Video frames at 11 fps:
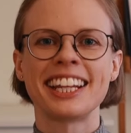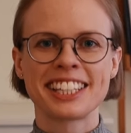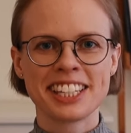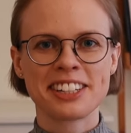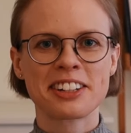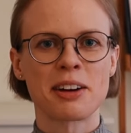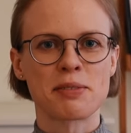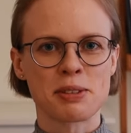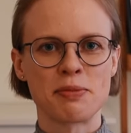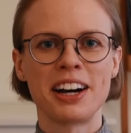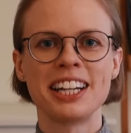And here
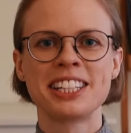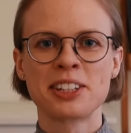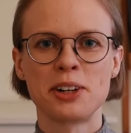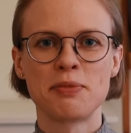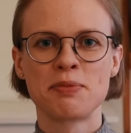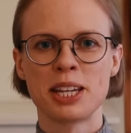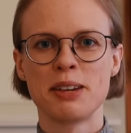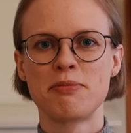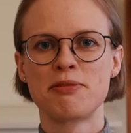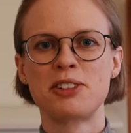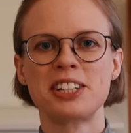comes my top
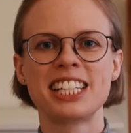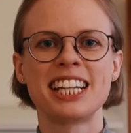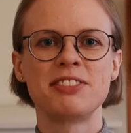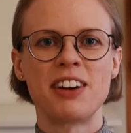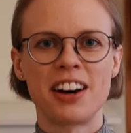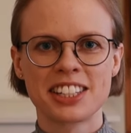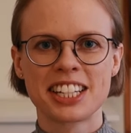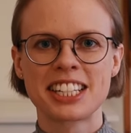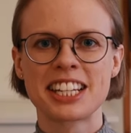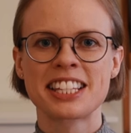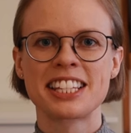tip for the
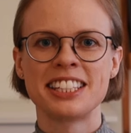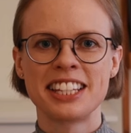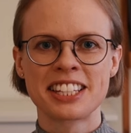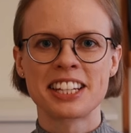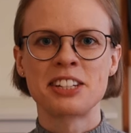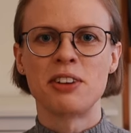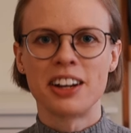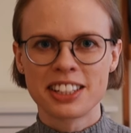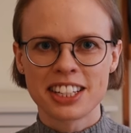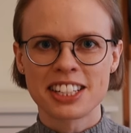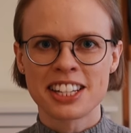
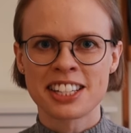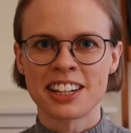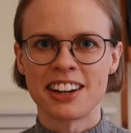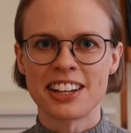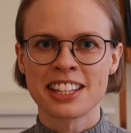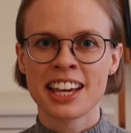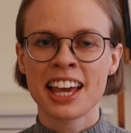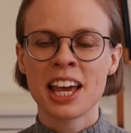advantages-disadvantages task.